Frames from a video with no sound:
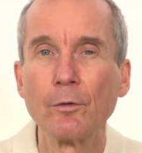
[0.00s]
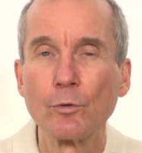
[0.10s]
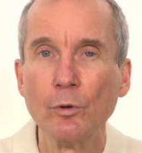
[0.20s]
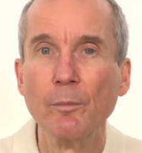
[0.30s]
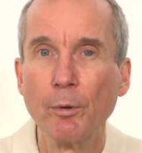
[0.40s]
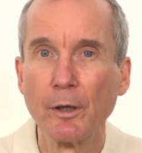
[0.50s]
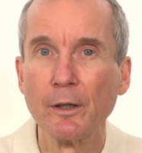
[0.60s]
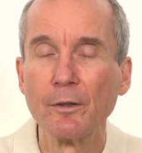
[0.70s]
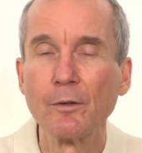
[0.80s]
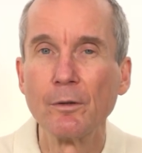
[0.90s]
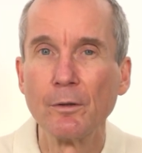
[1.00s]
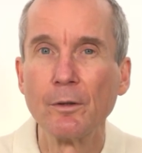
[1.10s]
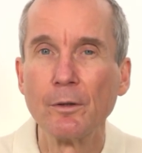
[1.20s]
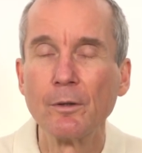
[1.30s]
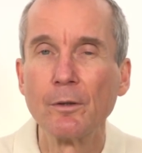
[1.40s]
to liberate
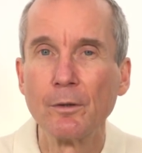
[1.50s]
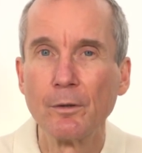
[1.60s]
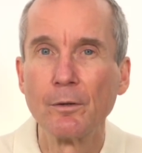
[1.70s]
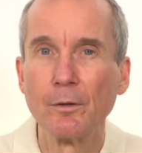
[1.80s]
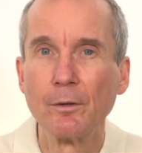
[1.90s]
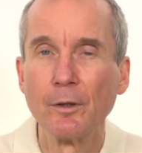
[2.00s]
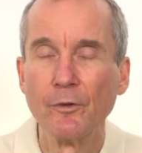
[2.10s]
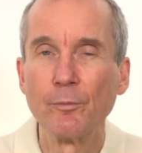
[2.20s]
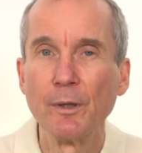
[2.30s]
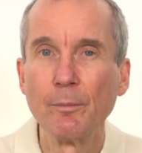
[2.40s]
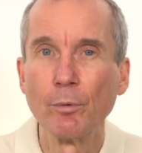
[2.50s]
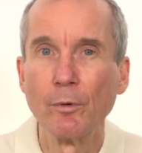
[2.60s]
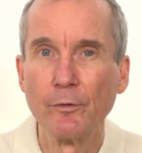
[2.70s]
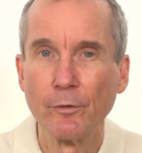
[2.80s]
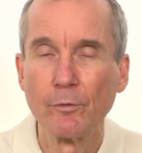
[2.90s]
his people
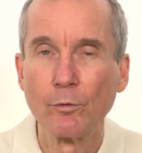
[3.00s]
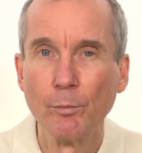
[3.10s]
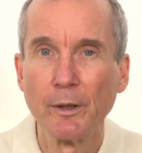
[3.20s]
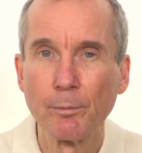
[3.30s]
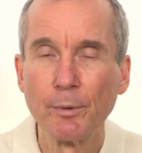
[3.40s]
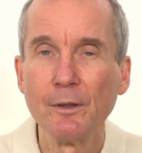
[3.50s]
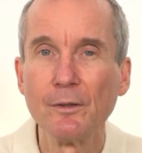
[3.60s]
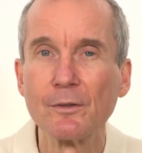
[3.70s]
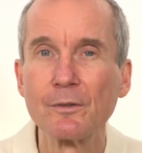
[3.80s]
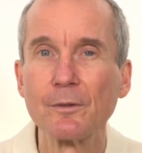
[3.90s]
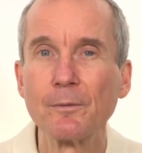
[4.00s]
and to make peace.